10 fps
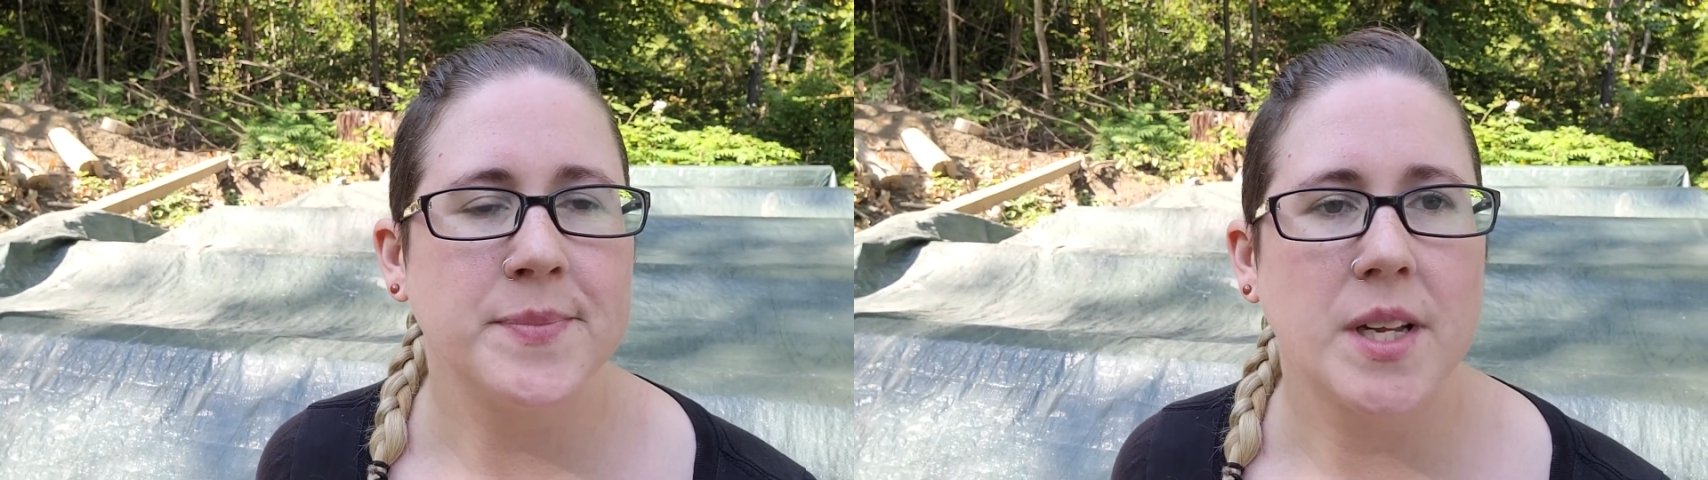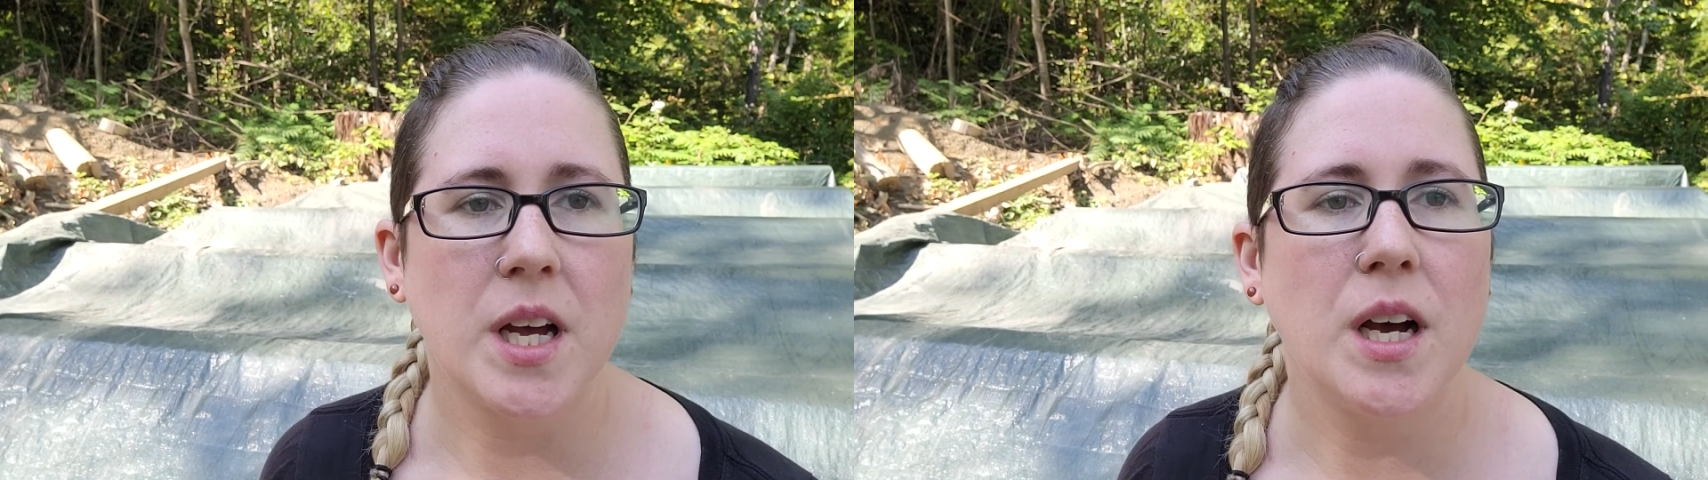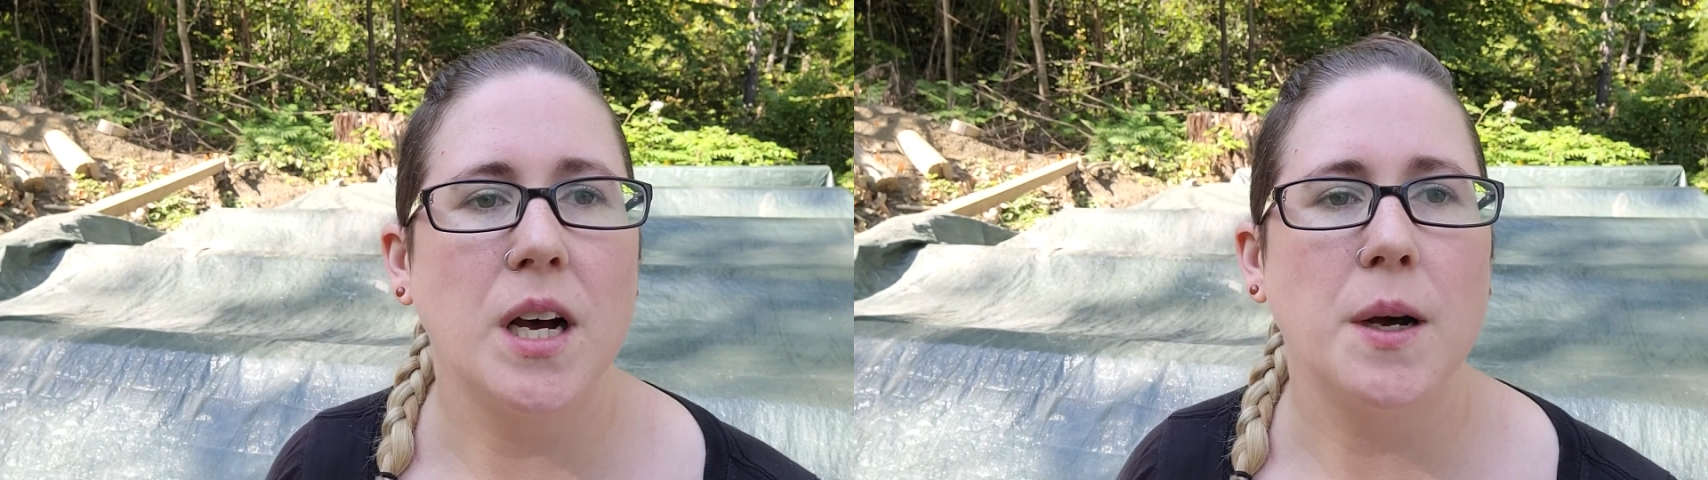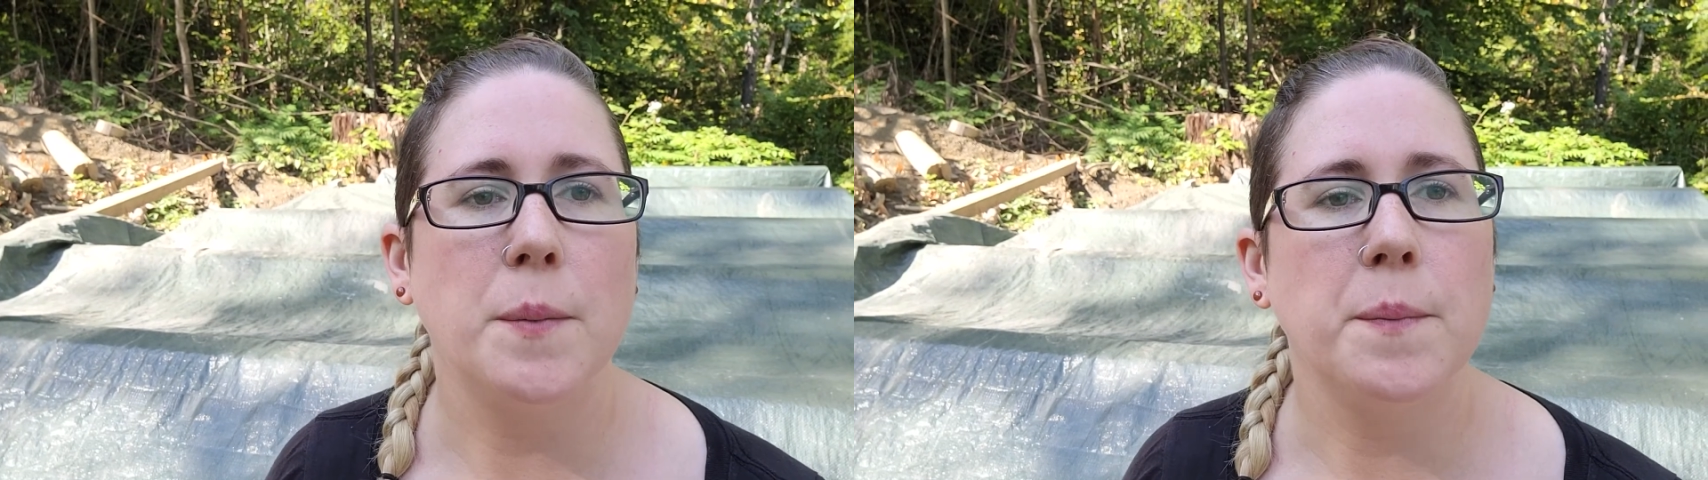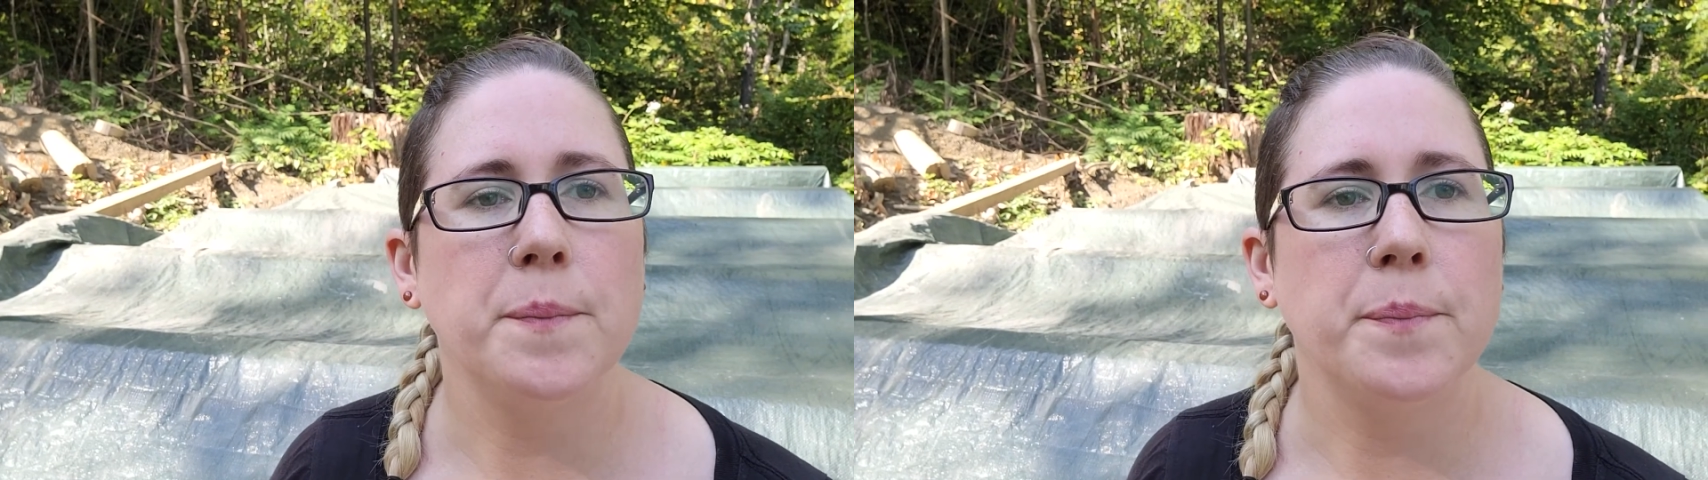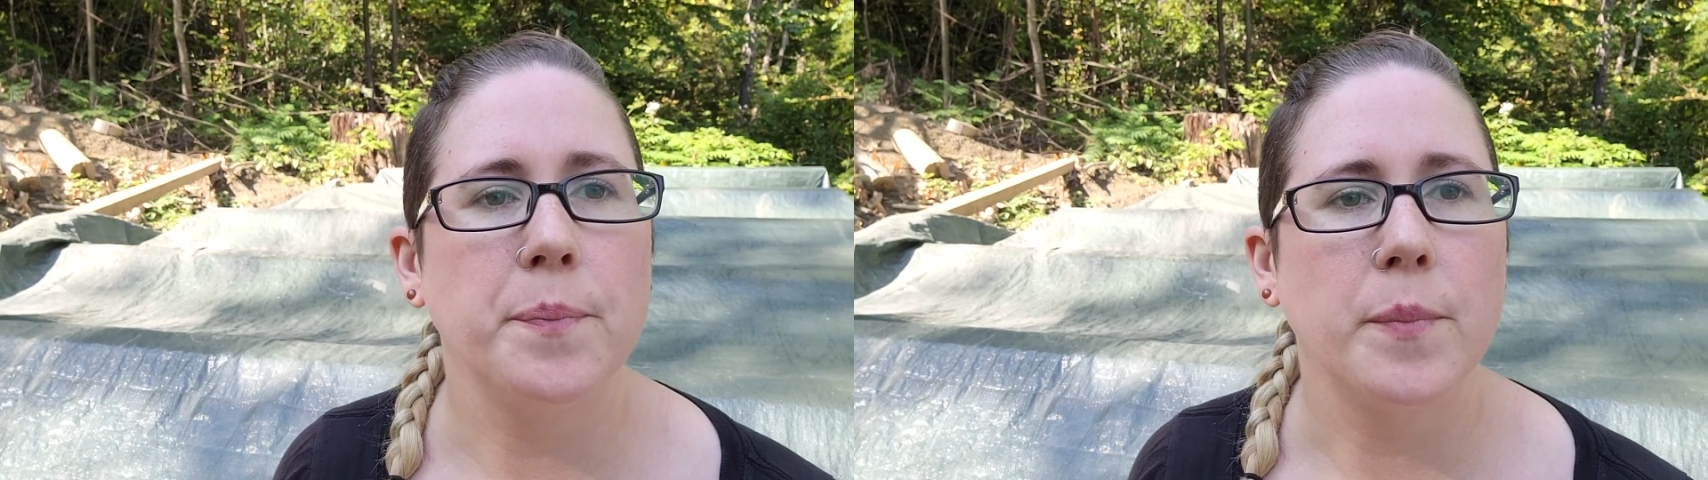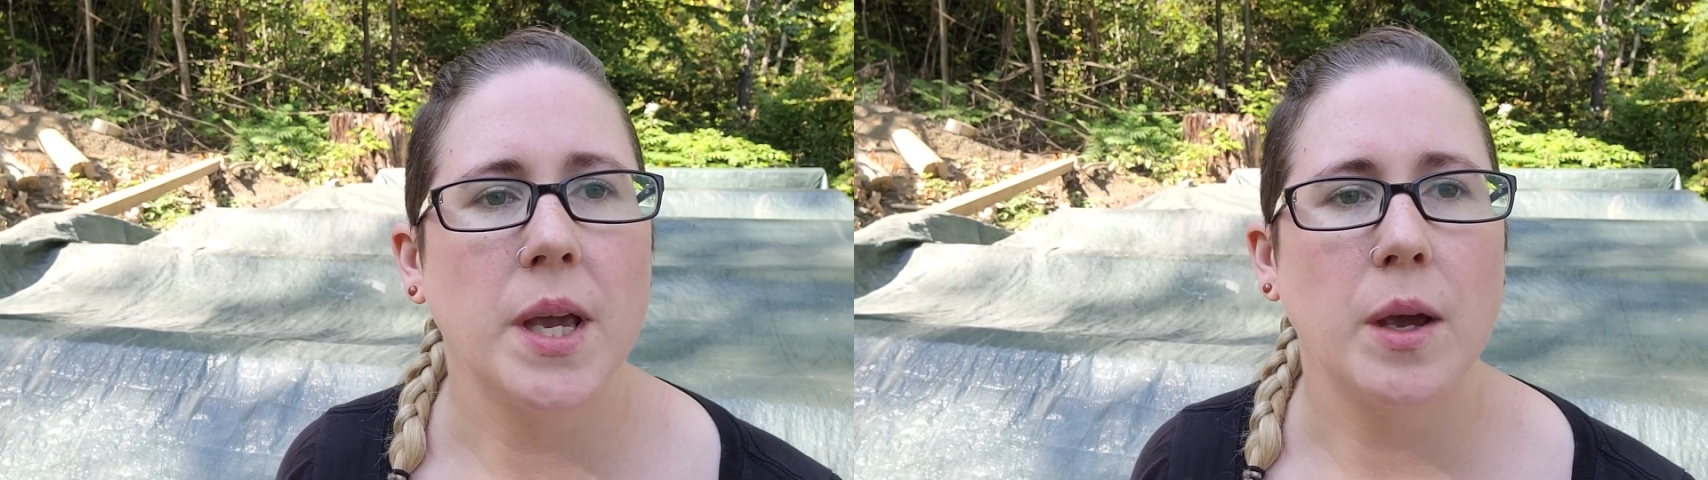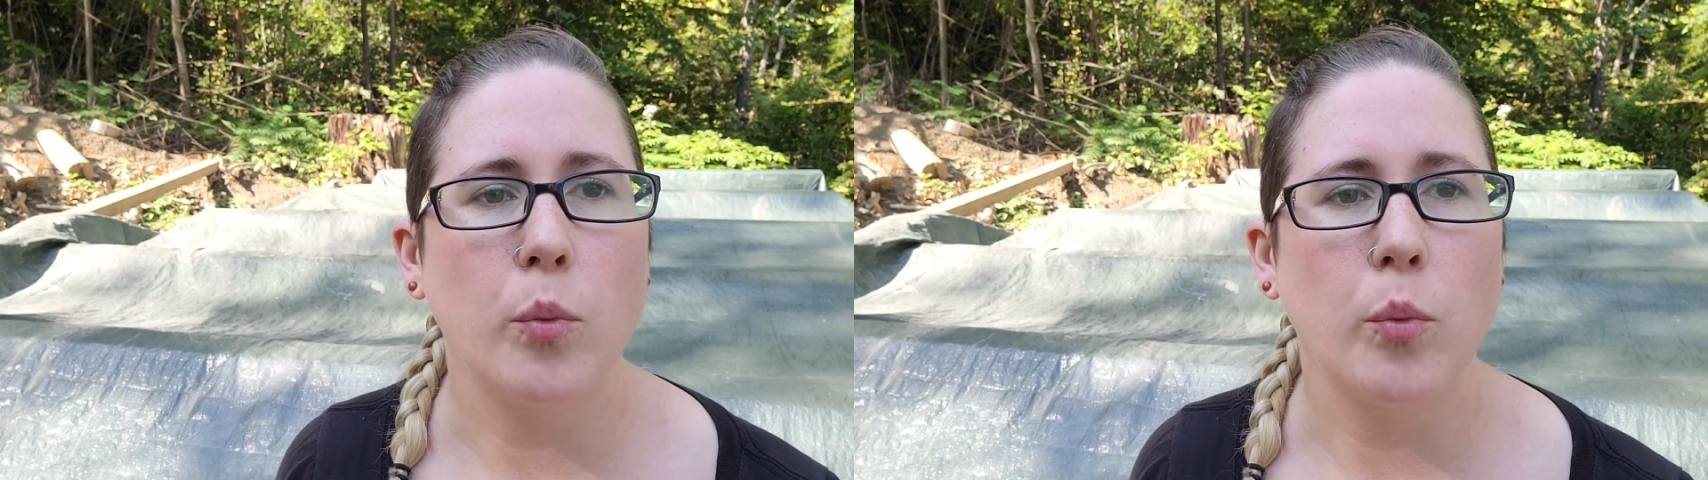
Um, he,